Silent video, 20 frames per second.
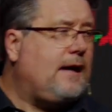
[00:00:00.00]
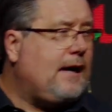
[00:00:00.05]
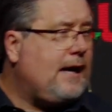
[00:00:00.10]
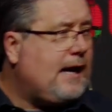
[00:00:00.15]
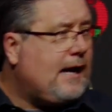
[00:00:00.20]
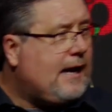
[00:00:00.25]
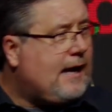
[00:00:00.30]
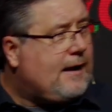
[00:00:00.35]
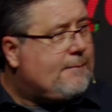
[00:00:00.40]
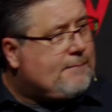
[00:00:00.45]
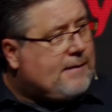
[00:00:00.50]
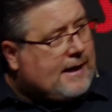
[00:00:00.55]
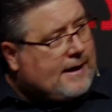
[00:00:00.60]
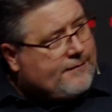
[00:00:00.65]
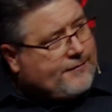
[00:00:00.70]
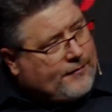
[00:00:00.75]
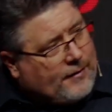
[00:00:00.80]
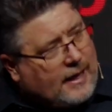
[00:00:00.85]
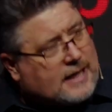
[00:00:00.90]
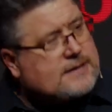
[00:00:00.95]
I, my
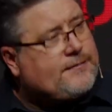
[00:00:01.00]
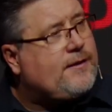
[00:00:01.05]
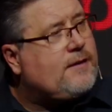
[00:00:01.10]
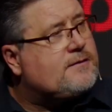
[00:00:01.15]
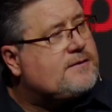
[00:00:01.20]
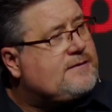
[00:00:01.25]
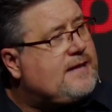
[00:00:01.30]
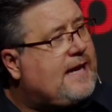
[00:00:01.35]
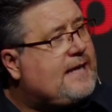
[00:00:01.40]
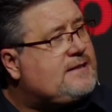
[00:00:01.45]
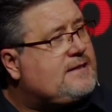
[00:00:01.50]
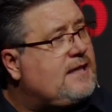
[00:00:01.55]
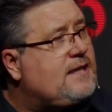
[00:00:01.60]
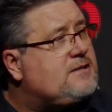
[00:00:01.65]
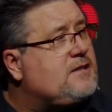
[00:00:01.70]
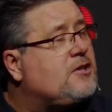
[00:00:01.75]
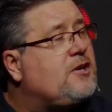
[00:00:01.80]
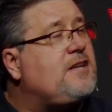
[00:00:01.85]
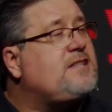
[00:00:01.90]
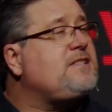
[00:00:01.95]
philosophy on snakes
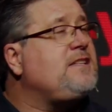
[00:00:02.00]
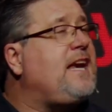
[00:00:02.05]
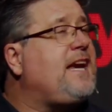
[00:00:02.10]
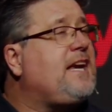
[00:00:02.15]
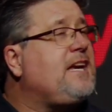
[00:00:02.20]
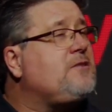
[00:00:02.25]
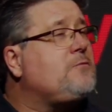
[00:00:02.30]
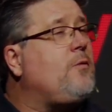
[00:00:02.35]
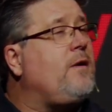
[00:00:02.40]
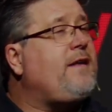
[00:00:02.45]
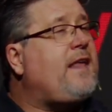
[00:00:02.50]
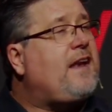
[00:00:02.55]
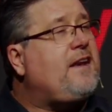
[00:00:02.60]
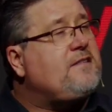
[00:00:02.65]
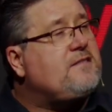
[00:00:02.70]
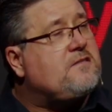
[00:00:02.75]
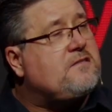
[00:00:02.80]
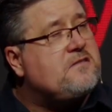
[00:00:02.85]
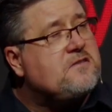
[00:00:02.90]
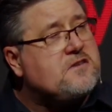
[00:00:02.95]
is a good snake is one that
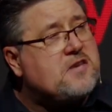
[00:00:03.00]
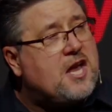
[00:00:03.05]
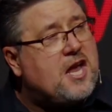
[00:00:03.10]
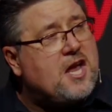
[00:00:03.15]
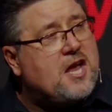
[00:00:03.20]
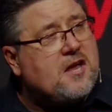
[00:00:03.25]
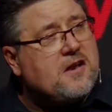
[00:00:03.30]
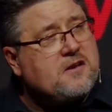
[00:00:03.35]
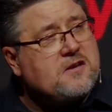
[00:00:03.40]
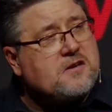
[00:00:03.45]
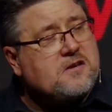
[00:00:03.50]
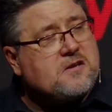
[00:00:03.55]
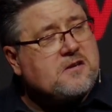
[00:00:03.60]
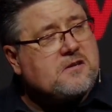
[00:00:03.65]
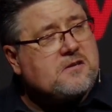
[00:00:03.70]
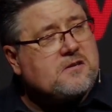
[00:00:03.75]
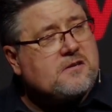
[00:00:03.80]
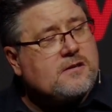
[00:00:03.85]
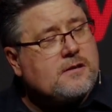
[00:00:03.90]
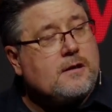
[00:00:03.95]
is dead.
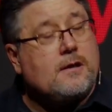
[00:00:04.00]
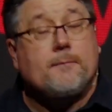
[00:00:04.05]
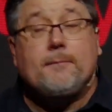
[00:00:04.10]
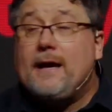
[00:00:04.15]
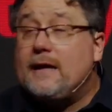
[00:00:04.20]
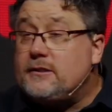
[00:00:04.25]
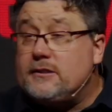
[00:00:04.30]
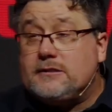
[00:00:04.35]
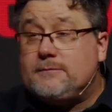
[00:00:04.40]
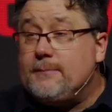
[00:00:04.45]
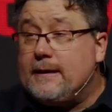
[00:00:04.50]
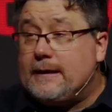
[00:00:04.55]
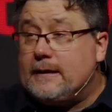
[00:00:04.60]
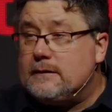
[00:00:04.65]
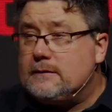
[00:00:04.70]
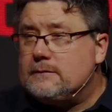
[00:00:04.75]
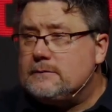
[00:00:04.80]
That's just me.